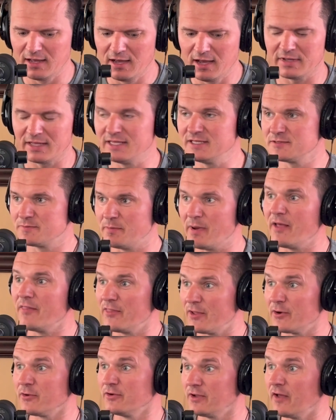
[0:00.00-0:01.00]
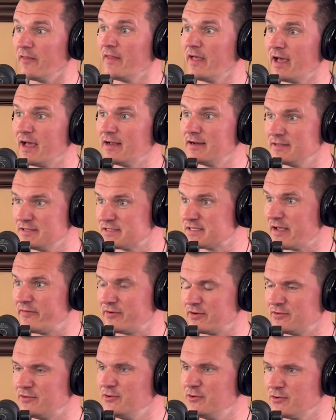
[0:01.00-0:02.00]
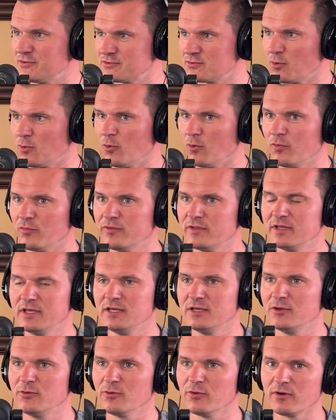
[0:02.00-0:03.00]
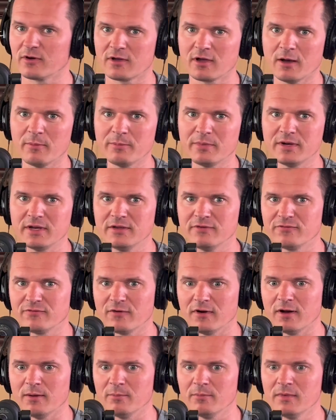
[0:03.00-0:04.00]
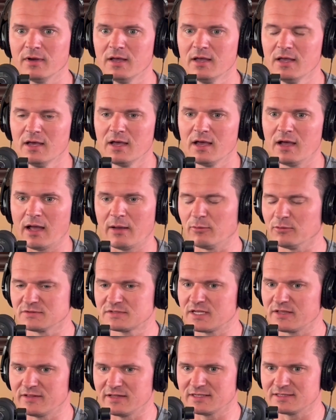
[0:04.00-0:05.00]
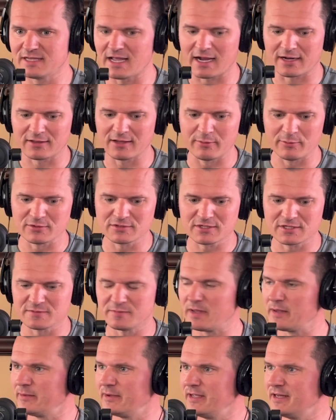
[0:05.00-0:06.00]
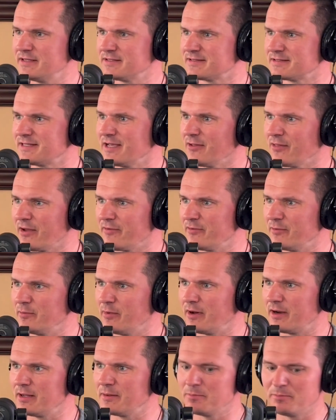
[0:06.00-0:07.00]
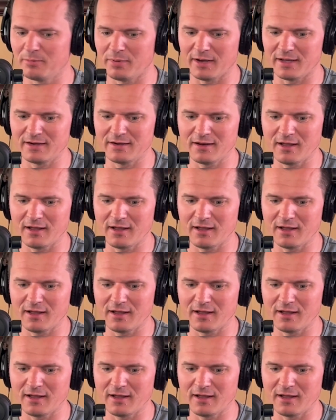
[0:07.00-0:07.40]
He's been there, done that. He's 72 years old. He grew a company from I won't say the exact numbers because maybe he doesn't tell everybody, but